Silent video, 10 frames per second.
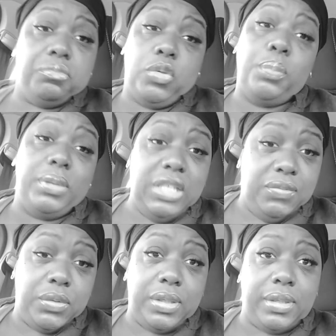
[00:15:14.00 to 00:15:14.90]
we will
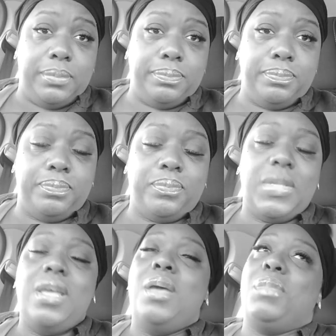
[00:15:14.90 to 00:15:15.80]
believe you then.
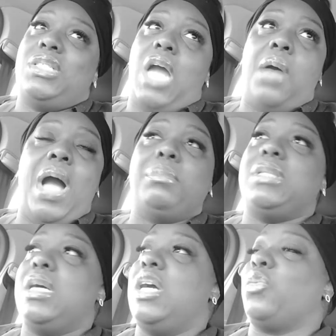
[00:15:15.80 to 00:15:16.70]
But y'all, I'm
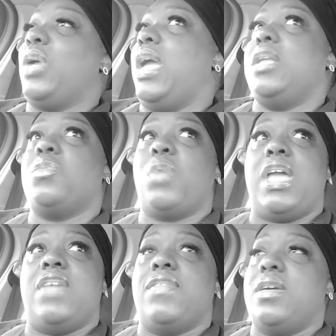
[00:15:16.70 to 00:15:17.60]
done ranting and
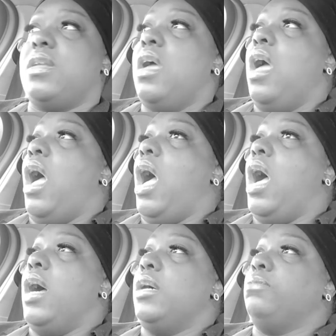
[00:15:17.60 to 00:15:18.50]
raving.
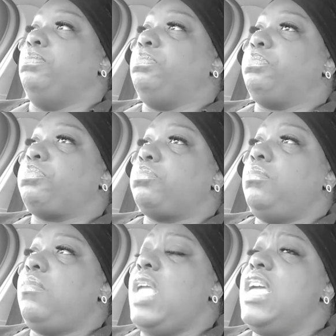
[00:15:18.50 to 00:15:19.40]
Um,
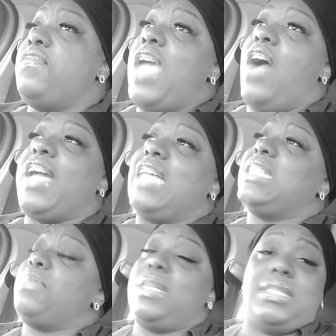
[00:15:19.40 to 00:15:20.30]
if y'all got
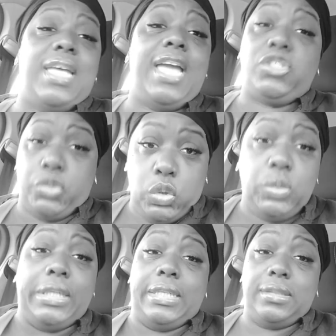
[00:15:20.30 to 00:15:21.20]
something to say,
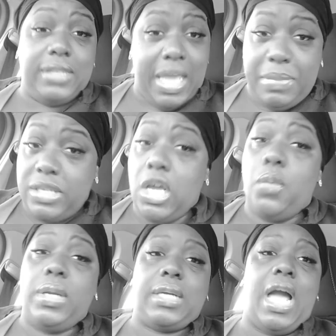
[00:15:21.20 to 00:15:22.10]
truly, let me
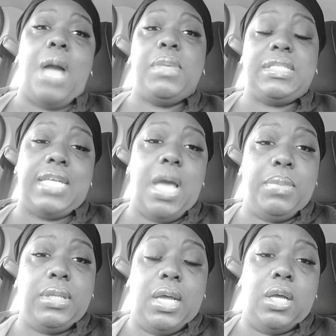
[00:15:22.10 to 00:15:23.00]
know in the comments down
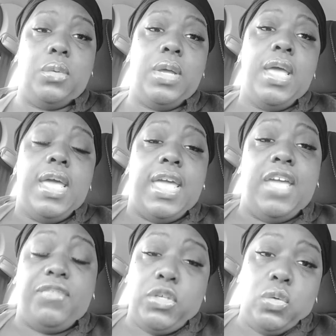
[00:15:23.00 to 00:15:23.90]
below.
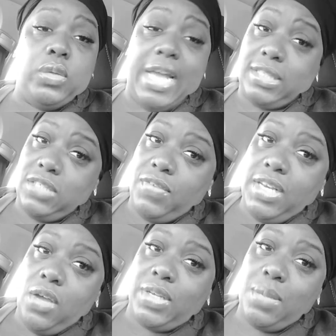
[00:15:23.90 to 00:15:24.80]
If you like this
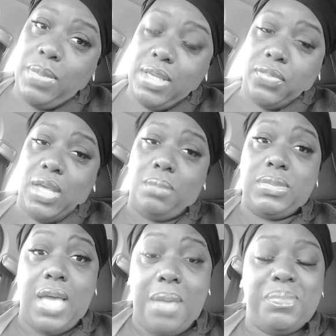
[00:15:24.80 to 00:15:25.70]
video, give me a
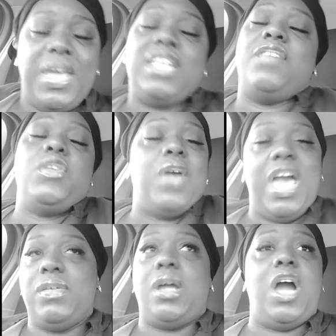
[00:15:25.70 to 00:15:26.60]
thumbs up. And if you
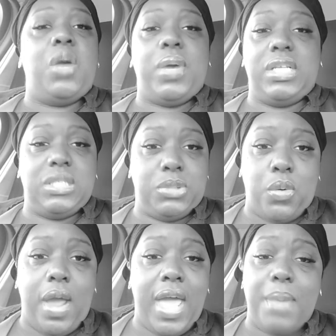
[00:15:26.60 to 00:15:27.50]
haven't already
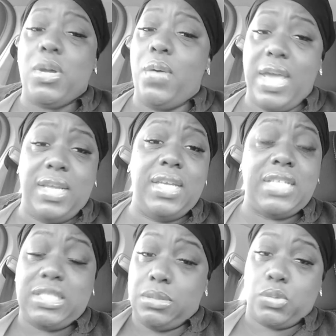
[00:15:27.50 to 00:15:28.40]
subscribed, go ahead and hit
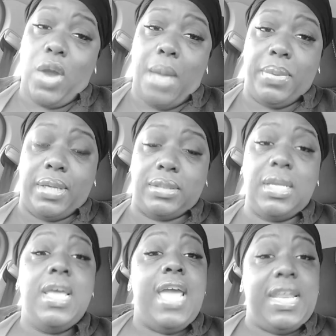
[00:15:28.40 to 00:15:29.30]
that subscribe button.
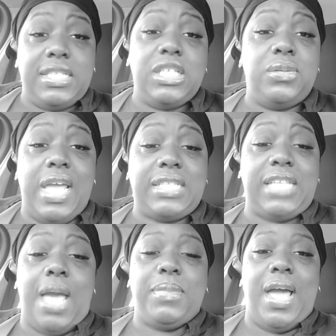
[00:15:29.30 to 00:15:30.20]
And until next
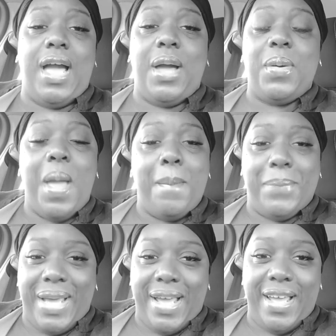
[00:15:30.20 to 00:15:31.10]
time, y'all,
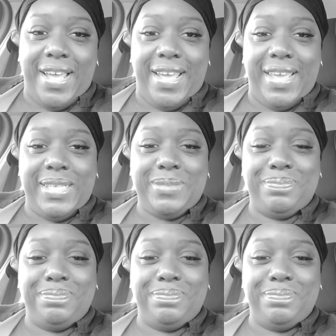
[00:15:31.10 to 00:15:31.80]
bye.